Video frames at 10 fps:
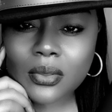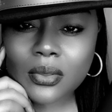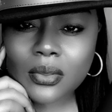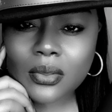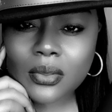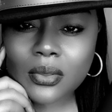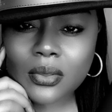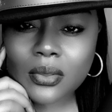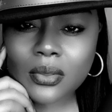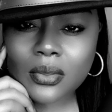
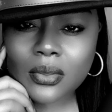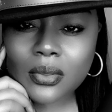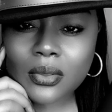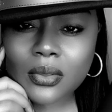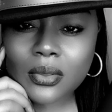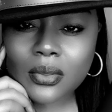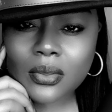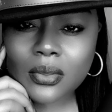(silence)